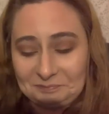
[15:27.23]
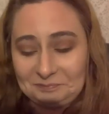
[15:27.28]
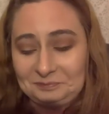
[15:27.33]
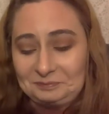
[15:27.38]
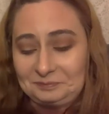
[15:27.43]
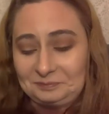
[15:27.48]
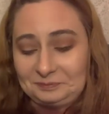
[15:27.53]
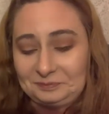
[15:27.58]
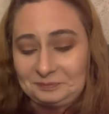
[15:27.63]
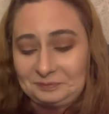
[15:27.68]

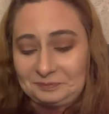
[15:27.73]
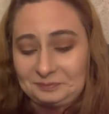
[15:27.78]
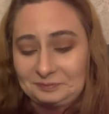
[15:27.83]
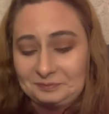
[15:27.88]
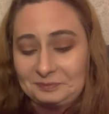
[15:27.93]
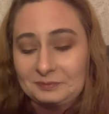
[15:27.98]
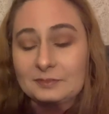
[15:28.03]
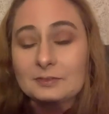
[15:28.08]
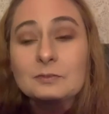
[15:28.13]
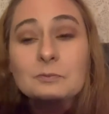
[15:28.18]

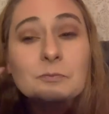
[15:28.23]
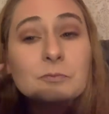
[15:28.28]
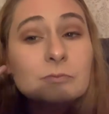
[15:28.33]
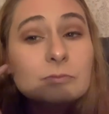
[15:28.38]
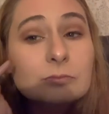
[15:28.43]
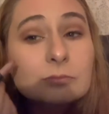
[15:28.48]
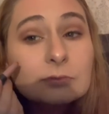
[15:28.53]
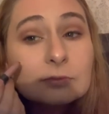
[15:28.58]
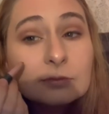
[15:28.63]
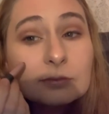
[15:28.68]

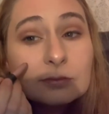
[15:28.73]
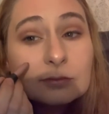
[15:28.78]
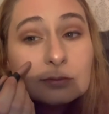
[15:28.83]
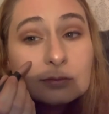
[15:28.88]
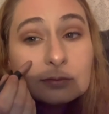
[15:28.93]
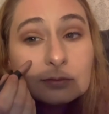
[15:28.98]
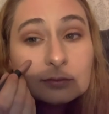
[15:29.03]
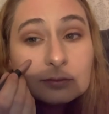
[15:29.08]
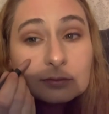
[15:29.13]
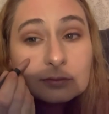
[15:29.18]
Nothing is said.